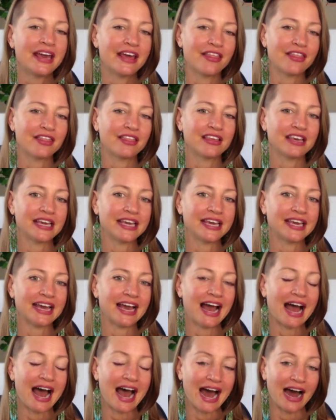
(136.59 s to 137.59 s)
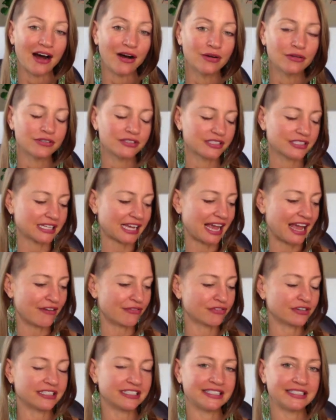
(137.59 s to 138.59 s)
the house,
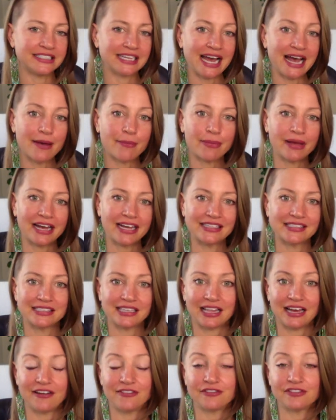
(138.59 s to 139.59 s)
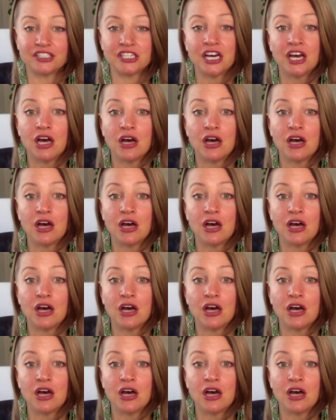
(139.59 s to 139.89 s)
every step has left